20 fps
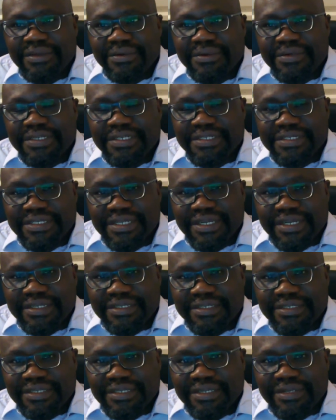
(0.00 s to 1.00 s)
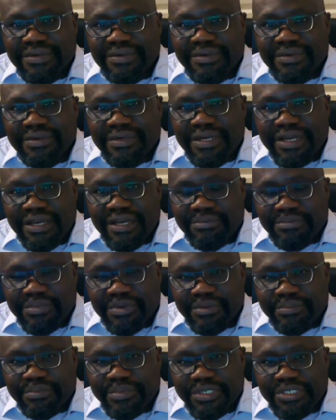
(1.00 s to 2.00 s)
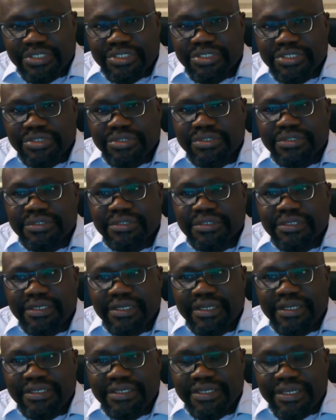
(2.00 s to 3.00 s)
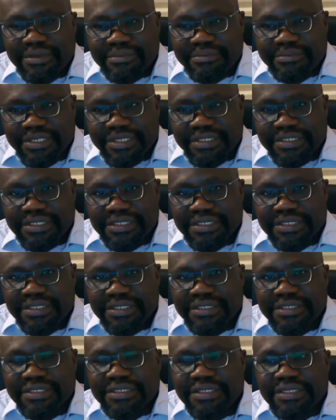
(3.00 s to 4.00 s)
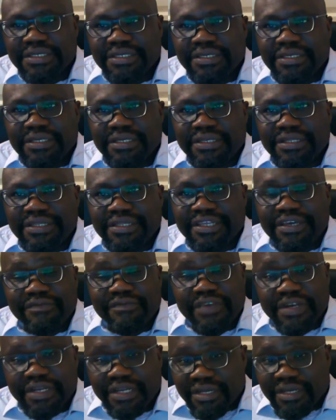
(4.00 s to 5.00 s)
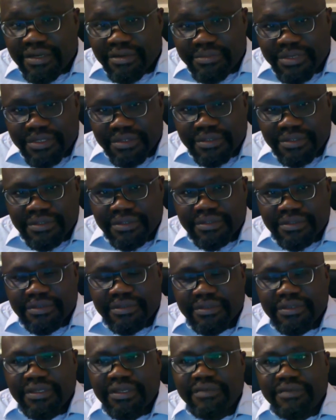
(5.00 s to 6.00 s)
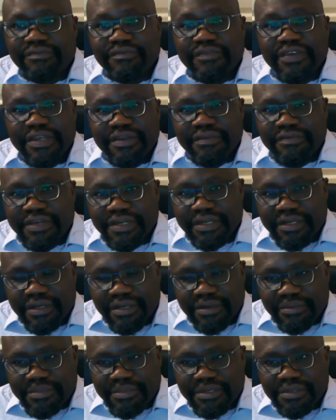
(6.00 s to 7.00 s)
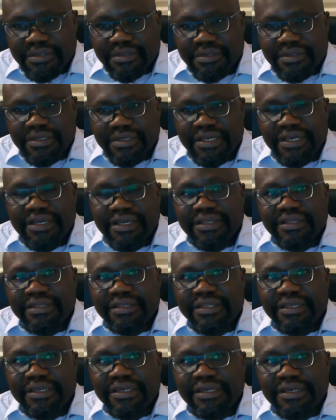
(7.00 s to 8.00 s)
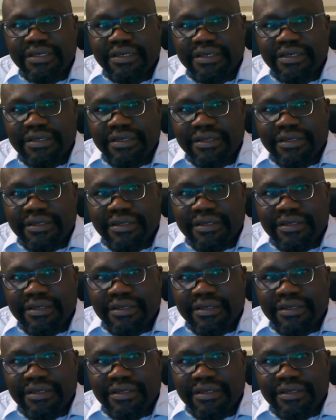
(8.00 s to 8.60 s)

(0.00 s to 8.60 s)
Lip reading: is that, high blood pressure and diabetes, they're very common, very, very common, and they're